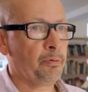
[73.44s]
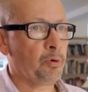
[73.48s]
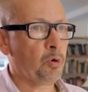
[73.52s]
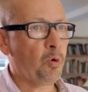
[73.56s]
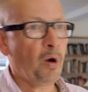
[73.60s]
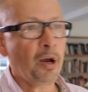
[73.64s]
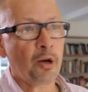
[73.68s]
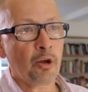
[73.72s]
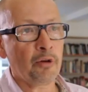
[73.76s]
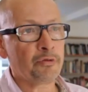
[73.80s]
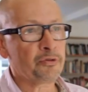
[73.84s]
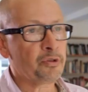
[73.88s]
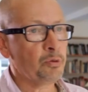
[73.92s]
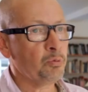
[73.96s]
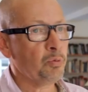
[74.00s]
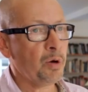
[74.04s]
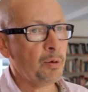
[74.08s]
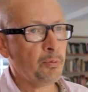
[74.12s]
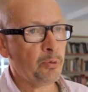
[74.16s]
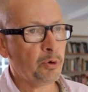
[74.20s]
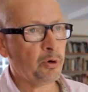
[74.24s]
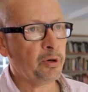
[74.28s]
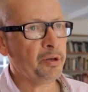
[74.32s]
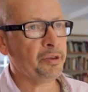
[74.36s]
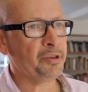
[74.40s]
Quite often
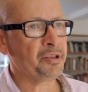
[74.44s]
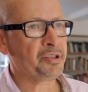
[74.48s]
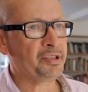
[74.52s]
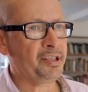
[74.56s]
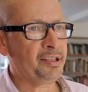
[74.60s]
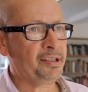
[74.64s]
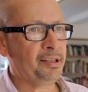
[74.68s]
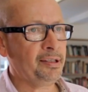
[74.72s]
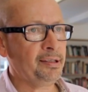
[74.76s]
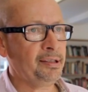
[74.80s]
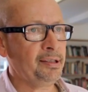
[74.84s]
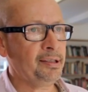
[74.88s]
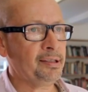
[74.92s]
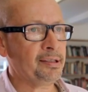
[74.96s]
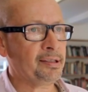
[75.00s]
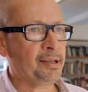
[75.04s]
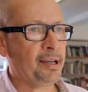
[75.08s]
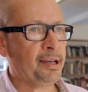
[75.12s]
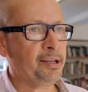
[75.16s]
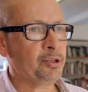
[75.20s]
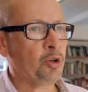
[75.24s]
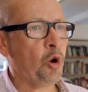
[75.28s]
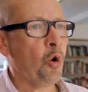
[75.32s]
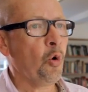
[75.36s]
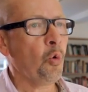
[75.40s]
when we're in the city these
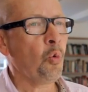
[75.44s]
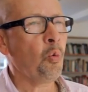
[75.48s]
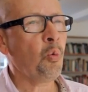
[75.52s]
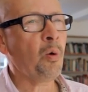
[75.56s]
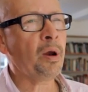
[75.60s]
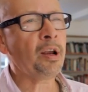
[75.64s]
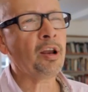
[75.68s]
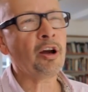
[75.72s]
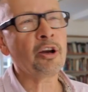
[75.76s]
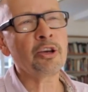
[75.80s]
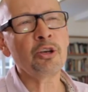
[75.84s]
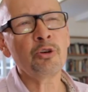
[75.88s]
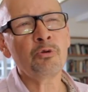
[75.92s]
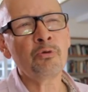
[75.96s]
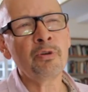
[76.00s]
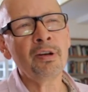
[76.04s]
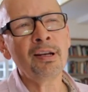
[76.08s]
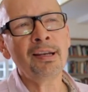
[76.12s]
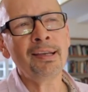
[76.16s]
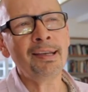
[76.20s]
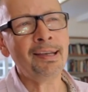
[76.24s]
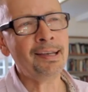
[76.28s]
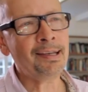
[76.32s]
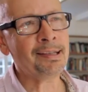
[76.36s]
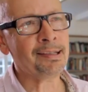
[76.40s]
days, when are you
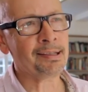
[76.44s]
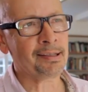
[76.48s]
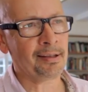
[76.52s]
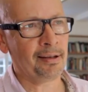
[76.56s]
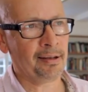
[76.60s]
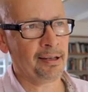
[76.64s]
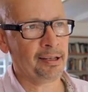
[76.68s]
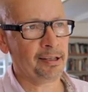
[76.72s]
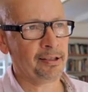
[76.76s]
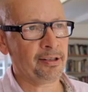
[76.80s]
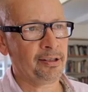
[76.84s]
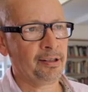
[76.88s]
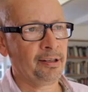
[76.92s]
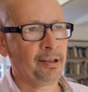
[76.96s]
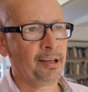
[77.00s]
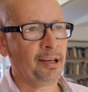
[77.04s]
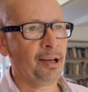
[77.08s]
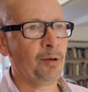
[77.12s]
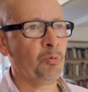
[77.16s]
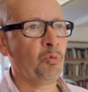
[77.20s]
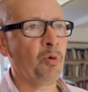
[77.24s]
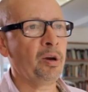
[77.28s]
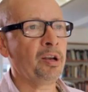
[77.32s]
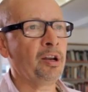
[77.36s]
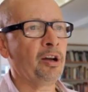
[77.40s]
really inside
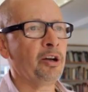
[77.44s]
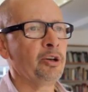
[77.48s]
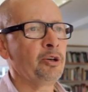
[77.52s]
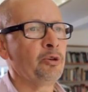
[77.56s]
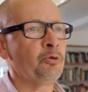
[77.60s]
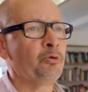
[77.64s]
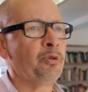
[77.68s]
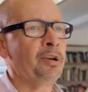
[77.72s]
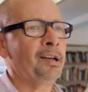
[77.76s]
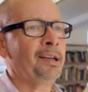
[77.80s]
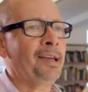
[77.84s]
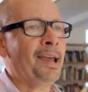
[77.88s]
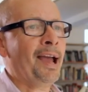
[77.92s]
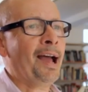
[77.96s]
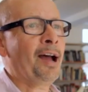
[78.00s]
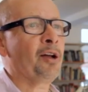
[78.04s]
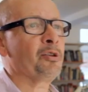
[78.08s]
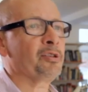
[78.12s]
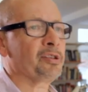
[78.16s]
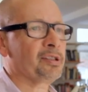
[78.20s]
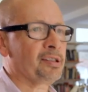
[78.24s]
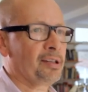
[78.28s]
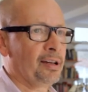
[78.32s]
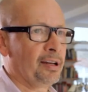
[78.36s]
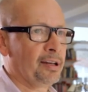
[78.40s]
and when are you really
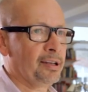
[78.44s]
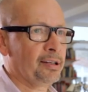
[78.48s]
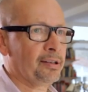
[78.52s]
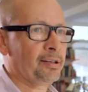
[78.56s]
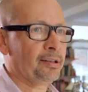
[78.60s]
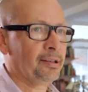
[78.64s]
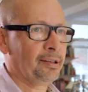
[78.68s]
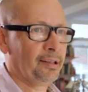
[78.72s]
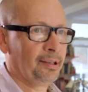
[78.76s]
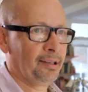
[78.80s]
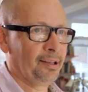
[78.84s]
outside?